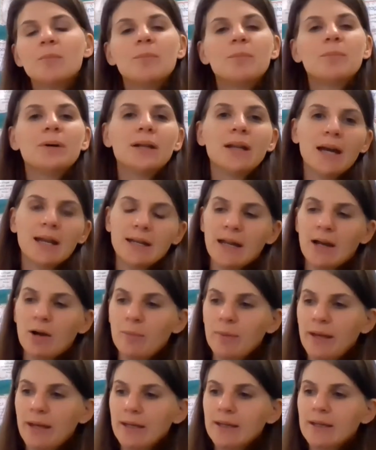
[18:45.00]
But not now,
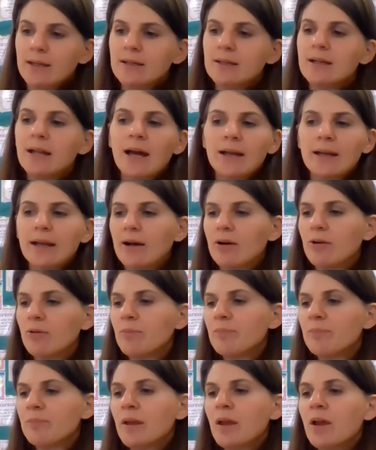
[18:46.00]
Meg, not now.
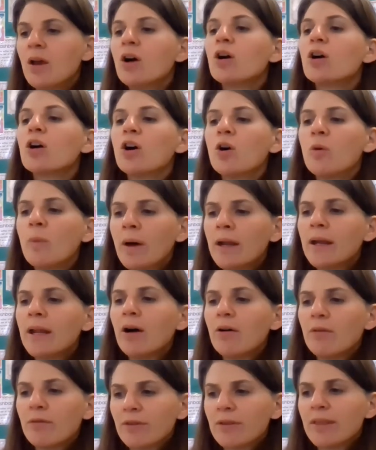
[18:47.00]
Go on
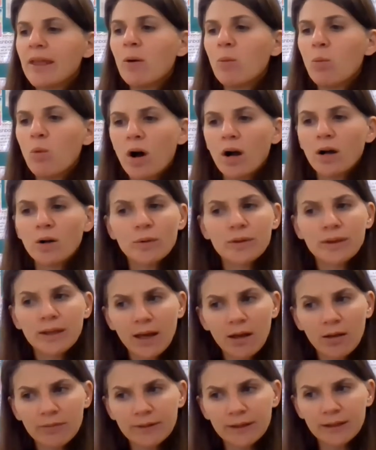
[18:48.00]
out for that walk with
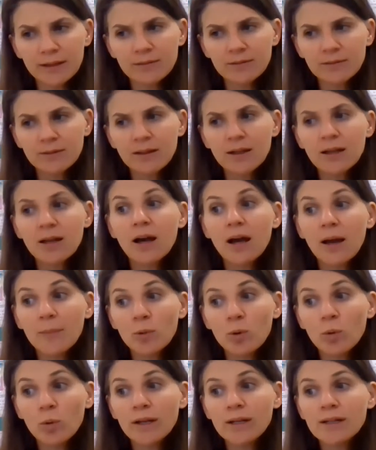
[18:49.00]
Calvin. I'm
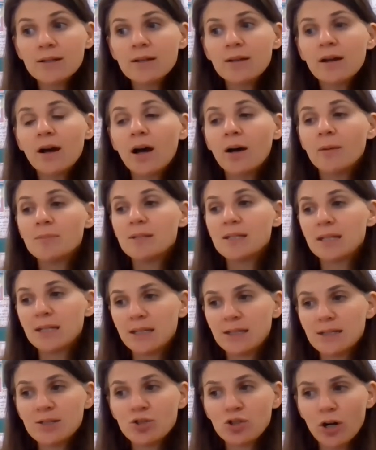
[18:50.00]
going up to
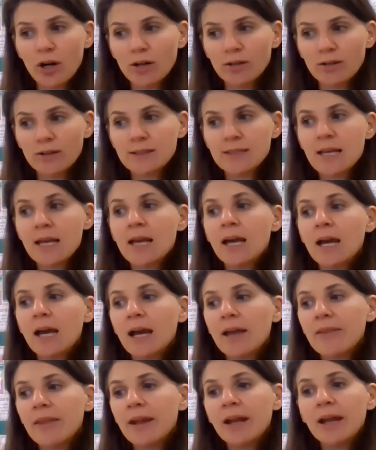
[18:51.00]
kiss Charles,
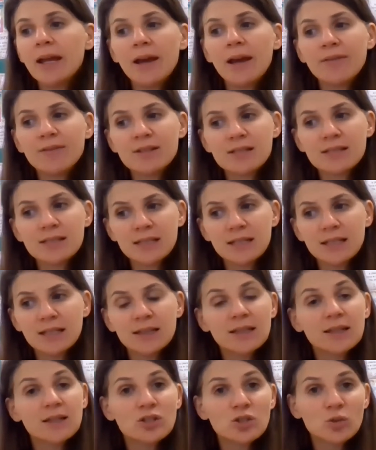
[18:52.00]
and then I have to see
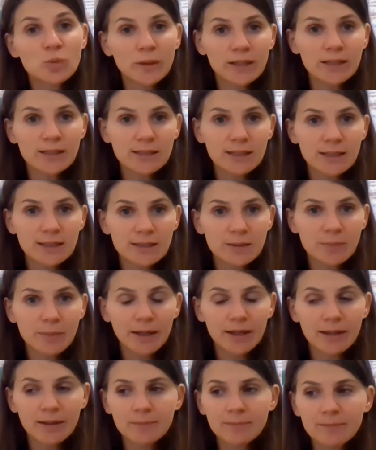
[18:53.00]
that the twins get to
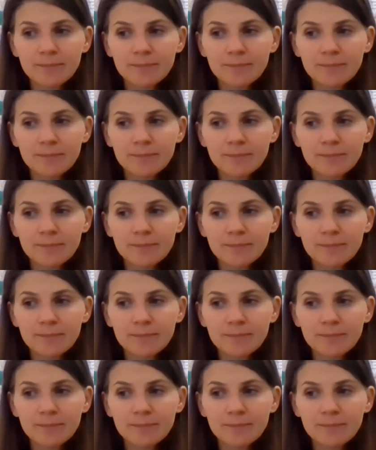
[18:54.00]
bed.